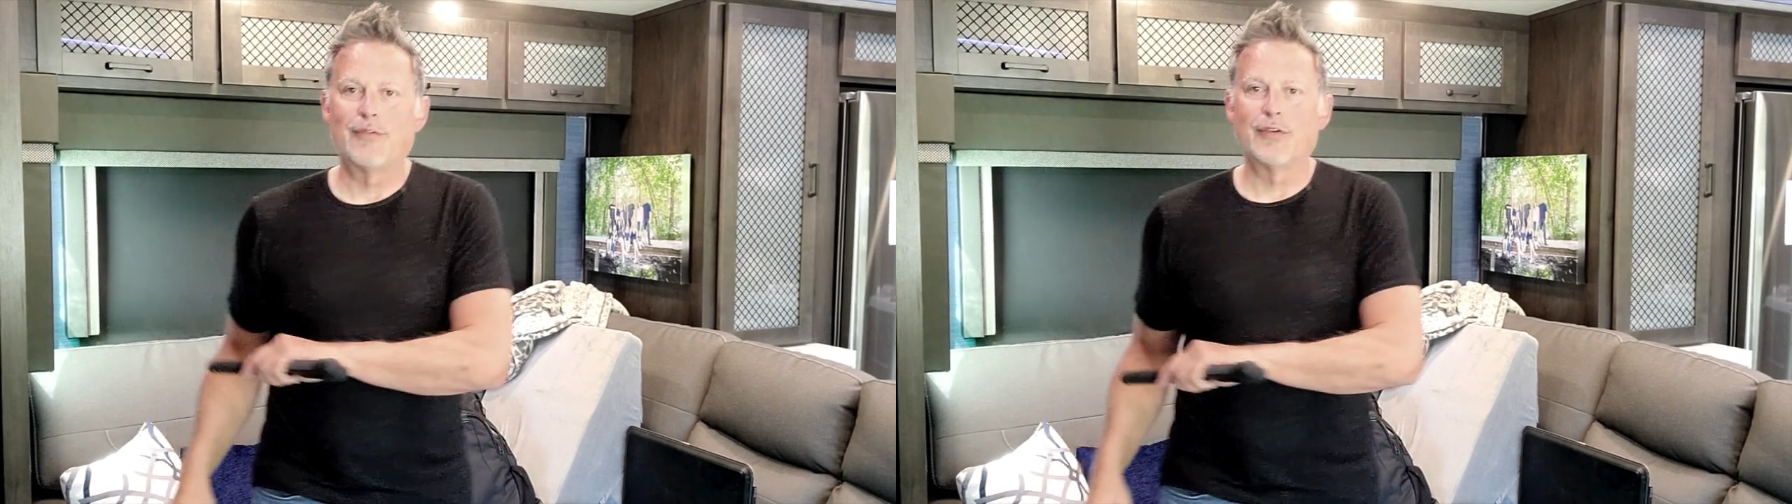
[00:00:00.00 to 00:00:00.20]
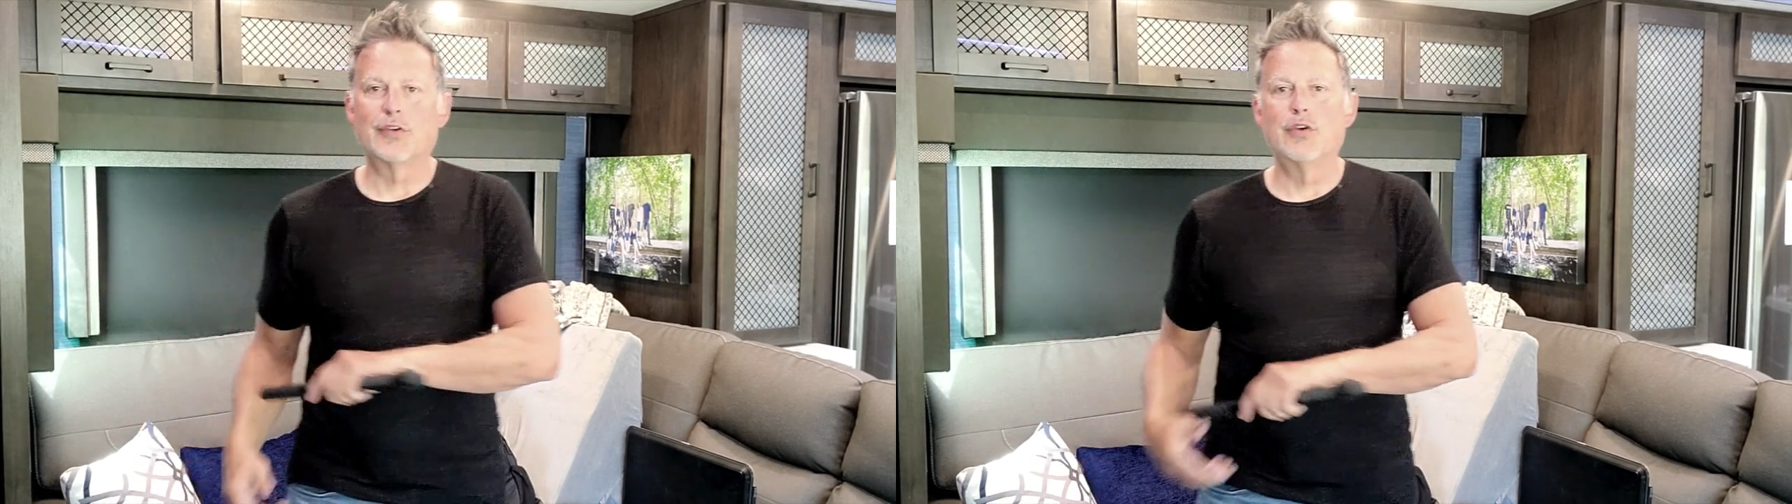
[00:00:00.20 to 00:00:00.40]

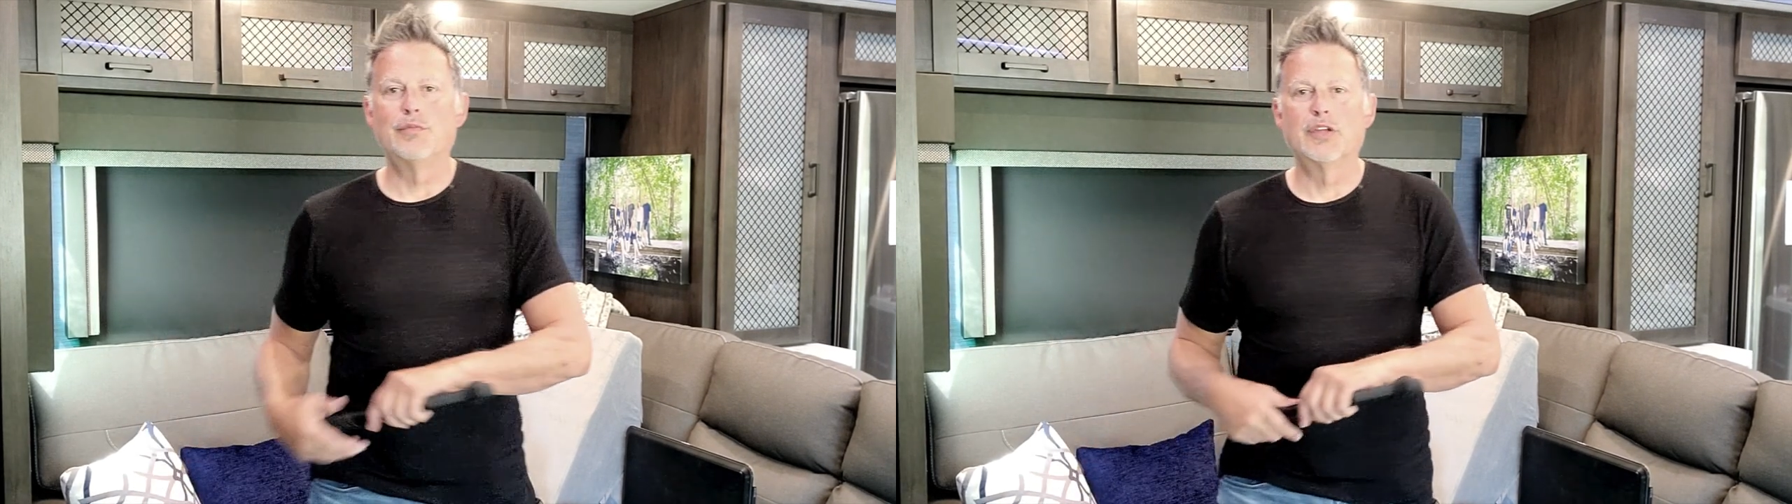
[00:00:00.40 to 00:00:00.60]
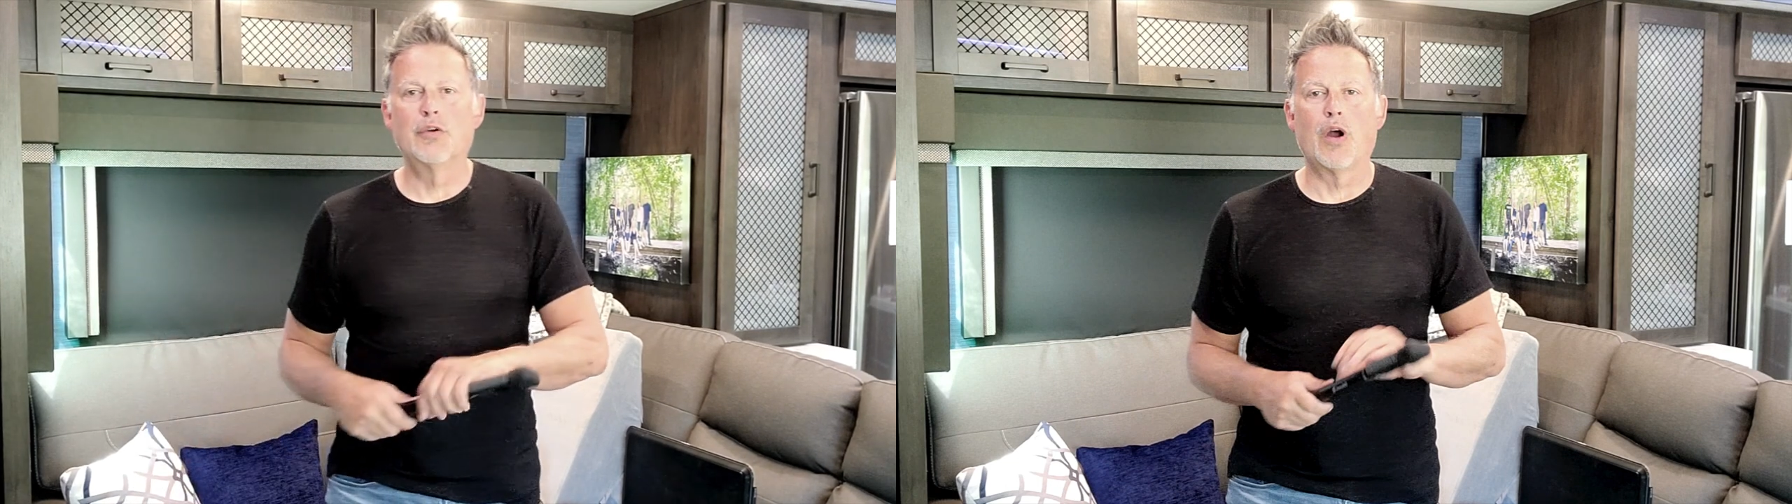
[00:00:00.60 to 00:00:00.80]
for the coup
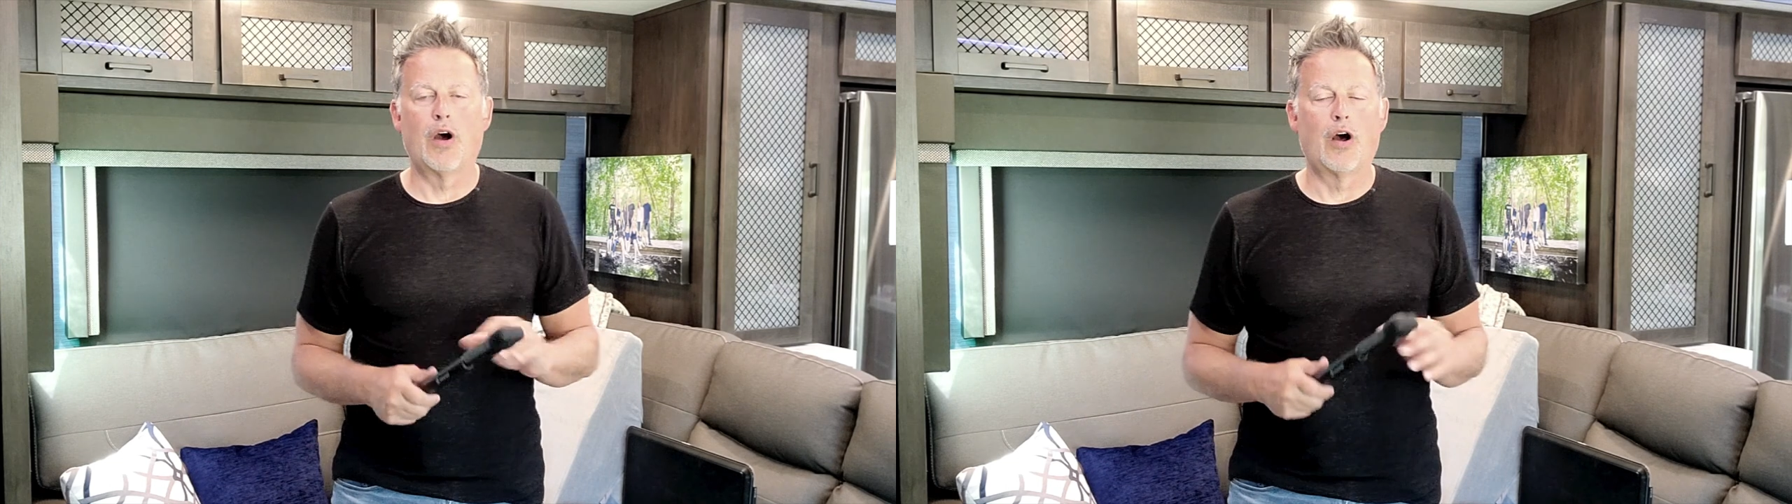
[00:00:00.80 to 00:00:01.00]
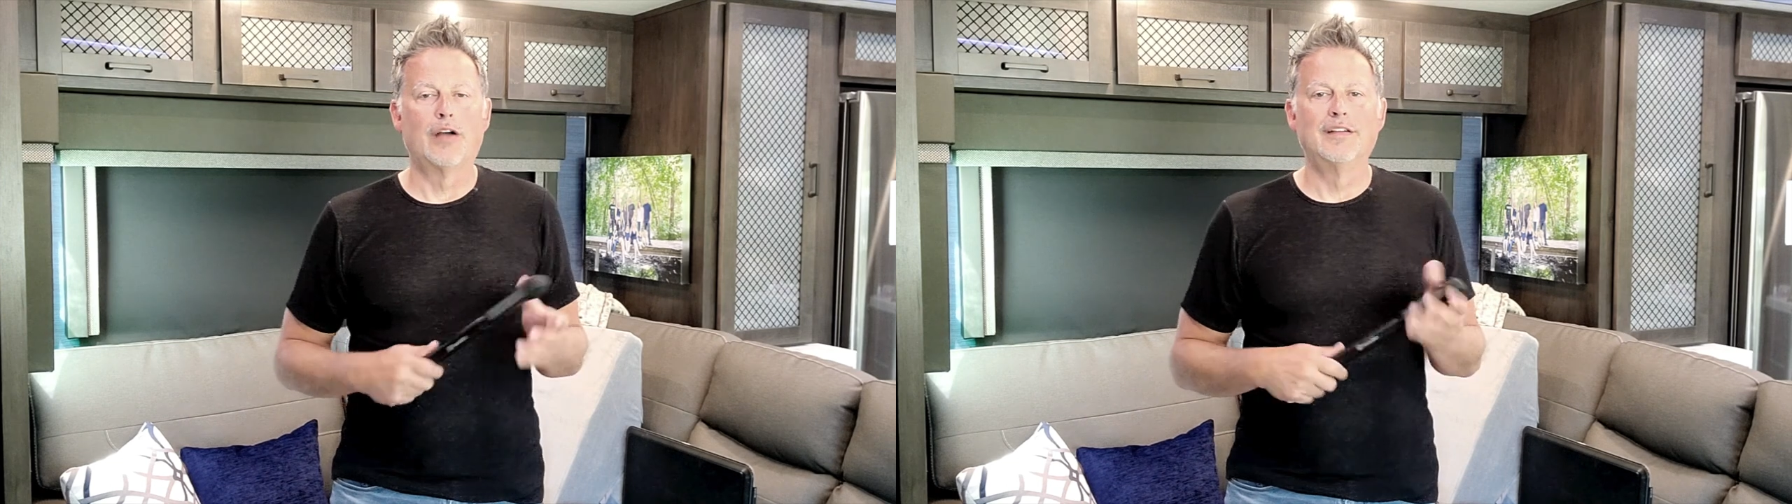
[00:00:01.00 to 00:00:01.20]
de
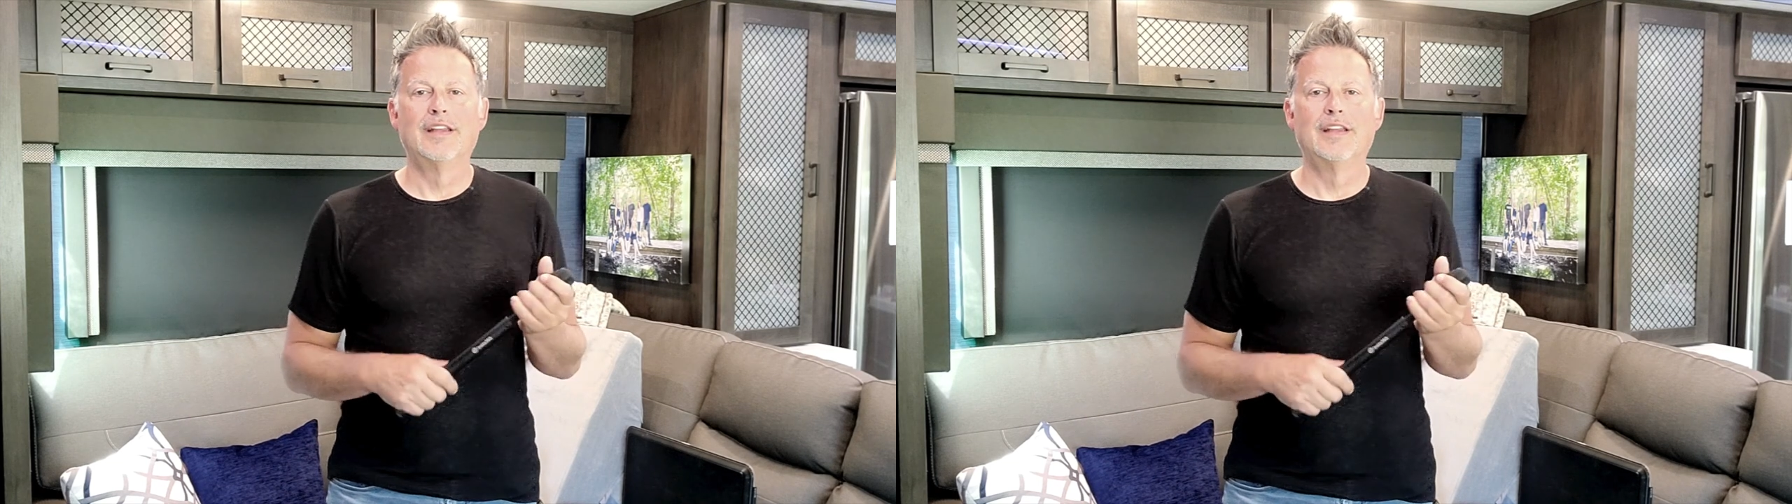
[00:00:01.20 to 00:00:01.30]
grace.